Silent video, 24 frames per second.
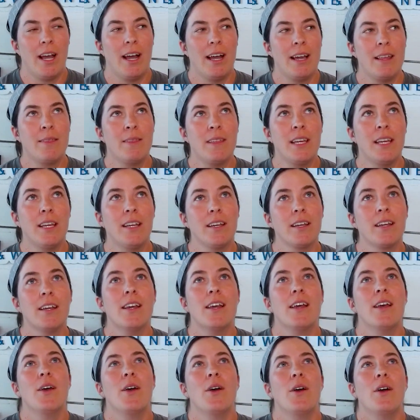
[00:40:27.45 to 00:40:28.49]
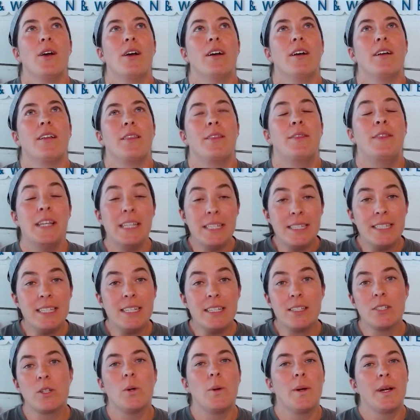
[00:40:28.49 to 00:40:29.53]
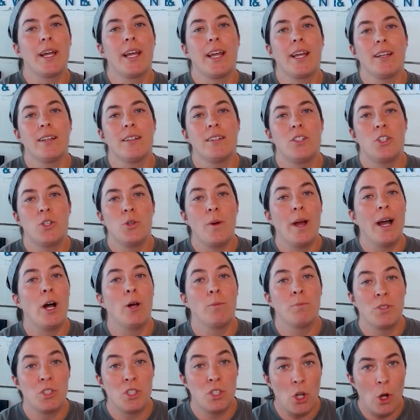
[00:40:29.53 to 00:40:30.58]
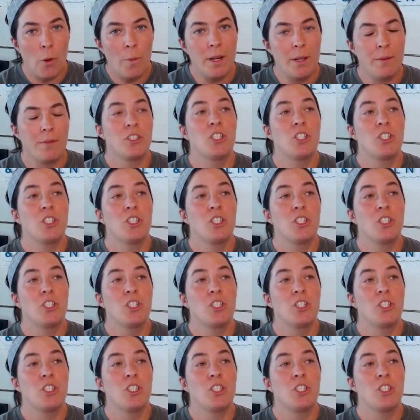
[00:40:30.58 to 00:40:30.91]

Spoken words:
I think this is going to help so many,